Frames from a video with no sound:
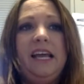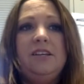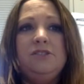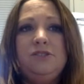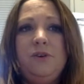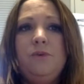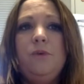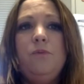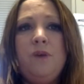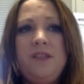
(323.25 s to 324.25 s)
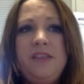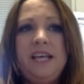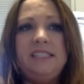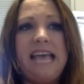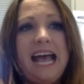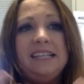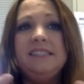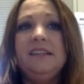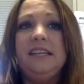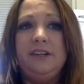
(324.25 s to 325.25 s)
So, with this, as
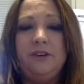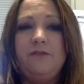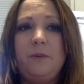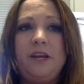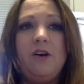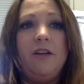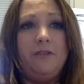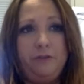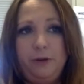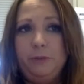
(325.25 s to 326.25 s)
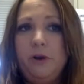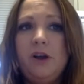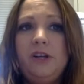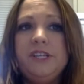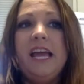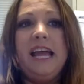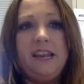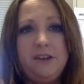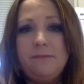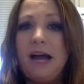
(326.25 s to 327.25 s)
the leader of what we call the free world
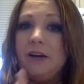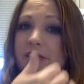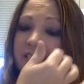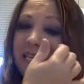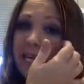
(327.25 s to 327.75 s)
and democracy,